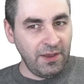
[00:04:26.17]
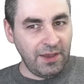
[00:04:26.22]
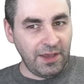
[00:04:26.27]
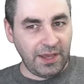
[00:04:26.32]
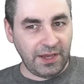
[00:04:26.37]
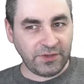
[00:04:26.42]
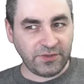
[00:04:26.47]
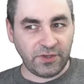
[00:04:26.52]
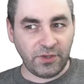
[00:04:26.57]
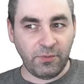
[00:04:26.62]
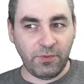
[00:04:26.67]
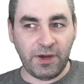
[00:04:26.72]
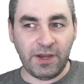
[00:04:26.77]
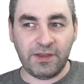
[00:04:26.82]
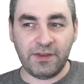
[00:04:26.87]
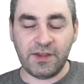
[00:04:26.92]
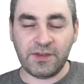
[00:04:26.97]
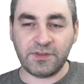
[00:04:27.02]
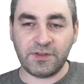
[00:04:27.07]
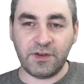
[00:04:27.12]
XCUI
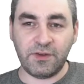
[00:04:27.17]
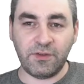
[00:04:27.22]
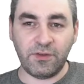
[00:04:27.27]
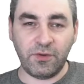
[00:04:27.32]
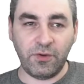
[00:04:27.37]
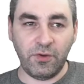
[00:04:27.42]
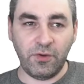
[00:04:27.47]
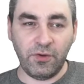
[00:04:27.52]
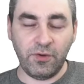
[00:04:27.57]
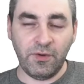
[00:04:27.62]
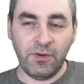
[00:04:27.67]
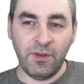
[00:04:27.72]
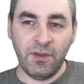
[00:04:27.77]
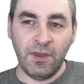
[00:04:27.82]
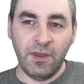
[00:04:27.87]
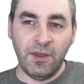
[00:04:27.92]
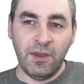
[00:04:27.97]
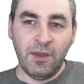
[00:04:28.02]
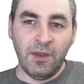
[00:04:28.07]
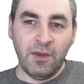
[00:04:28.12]
test under the hood
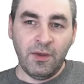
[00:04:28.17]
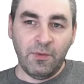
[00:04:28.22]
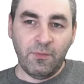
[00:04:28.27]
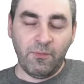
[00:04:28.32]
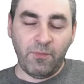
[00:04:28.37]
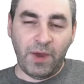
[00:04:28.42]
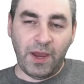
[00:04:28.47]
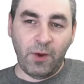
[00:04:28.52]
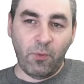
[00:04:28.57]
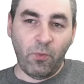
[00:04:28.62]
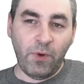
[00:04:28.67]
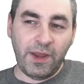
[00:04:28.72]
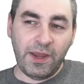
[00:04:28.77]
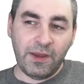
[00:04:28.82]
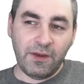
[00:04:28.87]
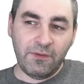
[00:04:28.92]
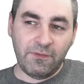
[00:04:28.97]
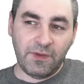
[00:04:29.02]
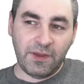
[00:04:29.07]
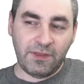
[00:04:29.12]
by way
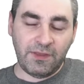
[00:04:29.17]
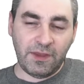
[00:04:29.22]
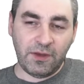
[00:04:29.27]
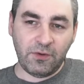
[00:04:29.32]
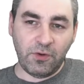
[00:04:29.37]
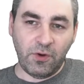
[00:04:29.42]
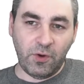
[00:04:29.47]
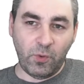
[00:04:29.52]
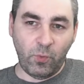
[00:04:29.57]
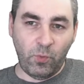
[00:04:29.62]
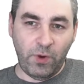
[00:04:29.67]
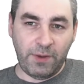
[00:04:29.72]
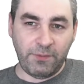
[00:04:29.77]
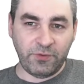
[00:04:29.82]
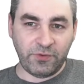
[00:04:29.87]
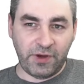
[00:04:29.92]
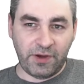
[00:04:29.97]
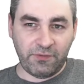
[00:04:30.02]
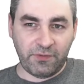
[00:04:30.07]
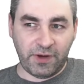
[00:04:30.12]
of a thing called
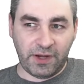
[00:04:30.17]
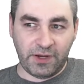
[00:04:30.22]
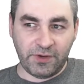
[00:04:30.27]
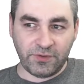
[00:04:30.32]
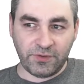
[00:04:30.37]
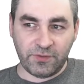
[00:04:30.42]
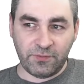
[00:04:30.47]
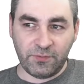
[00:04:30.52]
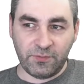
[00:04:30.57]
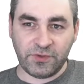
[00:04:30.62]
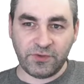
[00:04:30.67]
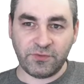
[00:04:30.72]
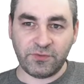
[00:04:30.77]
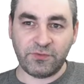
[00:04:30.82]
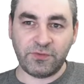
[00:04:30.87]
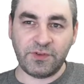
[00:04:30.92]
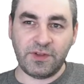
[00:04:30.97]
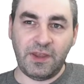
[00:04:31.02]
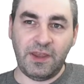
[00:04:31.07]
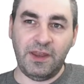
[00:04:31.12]
WebDriver agent, which
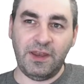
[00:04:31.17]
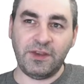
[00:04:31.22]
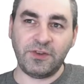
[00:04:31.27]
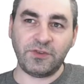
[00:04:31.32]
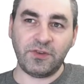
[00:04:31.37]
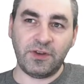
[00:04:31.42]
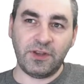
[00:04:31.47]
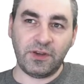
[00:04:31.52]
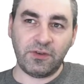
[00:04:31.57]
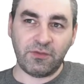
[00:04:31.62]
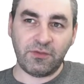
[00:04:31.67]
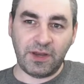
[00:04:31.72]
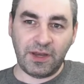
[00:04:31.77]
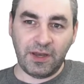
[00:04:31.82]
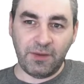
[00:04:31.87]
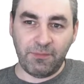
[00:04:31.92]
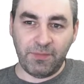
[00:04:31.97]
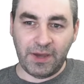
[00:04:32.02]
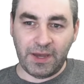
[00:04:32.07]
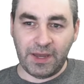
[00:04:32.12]
was initially
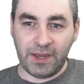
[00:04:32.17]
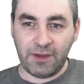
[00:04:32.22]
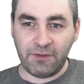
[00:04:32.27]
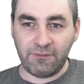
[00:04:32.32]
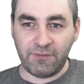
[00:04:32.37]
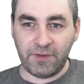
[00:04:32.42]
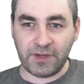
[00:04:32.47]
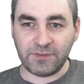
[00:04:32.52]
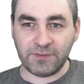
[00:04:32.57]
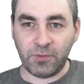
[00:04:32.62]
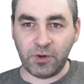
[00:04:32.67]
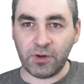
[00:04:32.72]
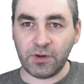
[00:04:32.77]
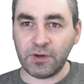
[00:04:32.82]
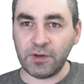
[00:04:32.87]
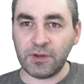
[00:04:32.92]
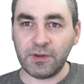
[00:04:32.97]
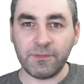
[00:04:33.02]
created by Facebook.